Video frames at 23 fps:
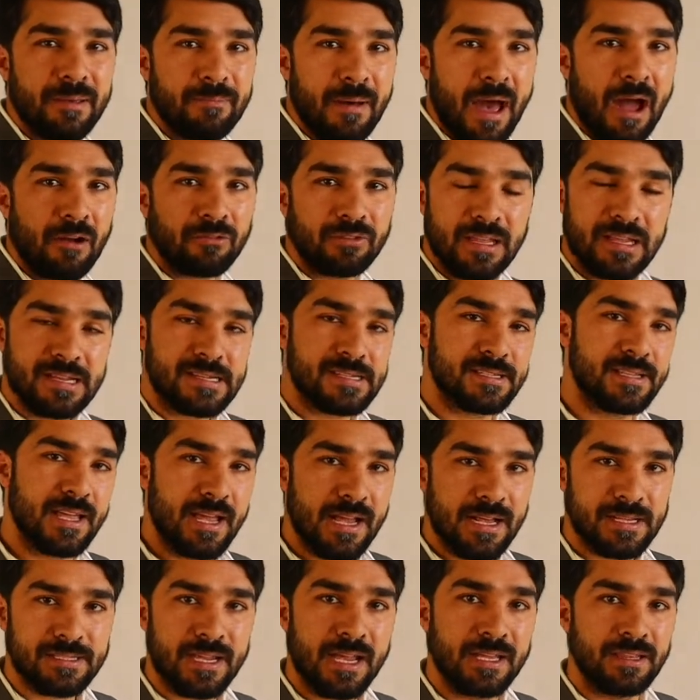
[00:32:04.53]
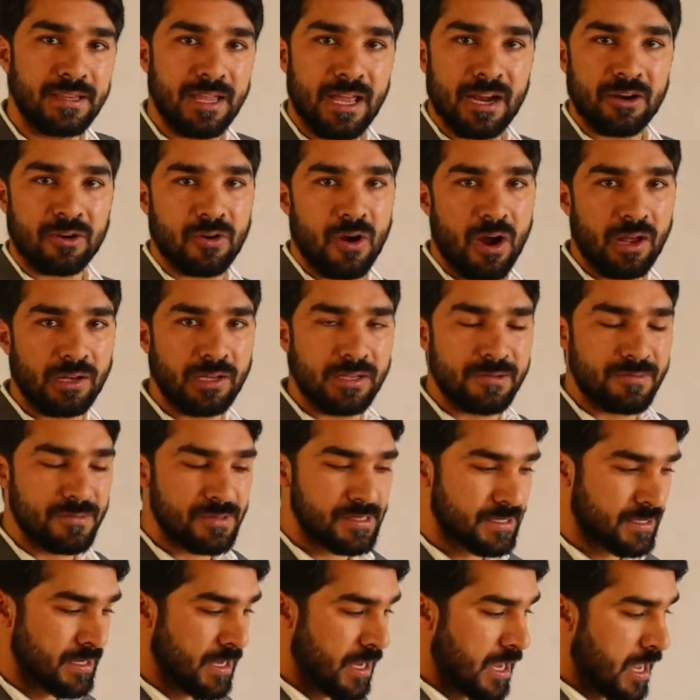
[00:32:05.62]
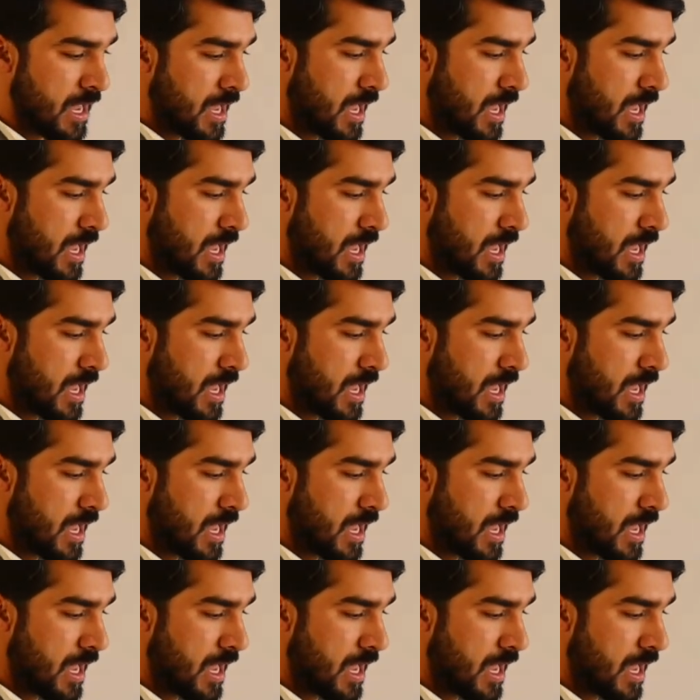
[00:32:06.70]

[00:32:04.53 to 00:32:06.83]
about these things in their columns,